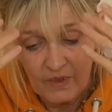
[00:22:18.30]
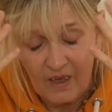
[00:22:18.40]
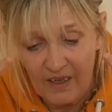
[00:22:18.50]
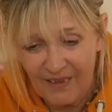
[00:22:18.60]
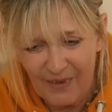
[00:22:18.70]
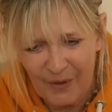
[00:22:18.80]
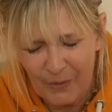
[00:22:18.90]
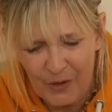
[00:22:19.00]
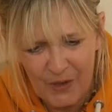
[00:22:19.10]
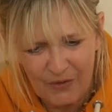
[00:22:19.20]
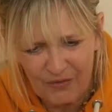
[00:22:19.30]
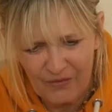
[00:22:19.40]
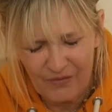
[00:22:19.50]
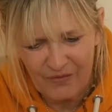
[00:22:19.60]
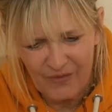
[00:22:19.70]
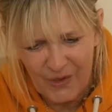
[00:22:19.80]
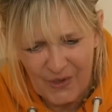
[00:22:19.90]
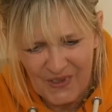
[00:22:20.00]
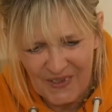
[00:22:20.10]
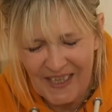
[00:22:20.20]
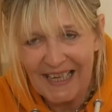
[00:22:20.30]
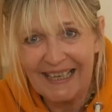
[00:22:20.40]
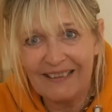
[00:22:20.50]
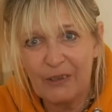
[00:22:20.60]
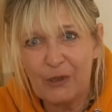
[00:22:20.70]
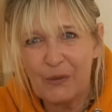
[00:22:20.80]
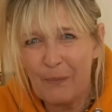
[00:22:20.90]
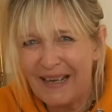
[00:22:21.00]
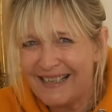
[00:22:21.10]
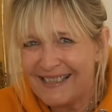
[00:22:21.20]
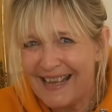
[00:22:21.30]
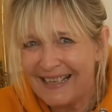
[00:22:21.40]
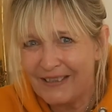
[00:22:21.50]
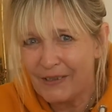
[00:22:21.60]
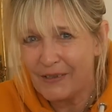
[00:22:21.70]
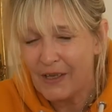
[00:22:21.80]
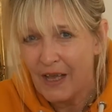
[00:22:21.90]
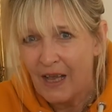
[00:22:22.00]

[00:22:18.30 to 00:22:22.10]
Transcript: I don't know, just just silly that doesn't make sense.